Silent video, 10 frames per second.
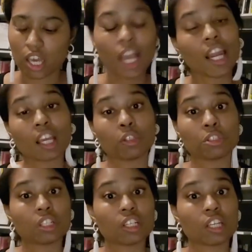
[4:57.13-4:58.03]
and I
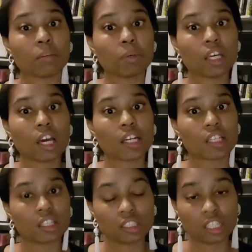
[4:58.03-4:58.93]
usually keep it under
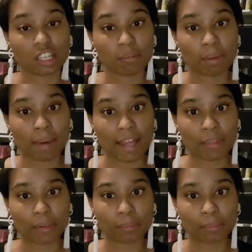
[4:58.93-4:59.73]
the sink of my bathroom,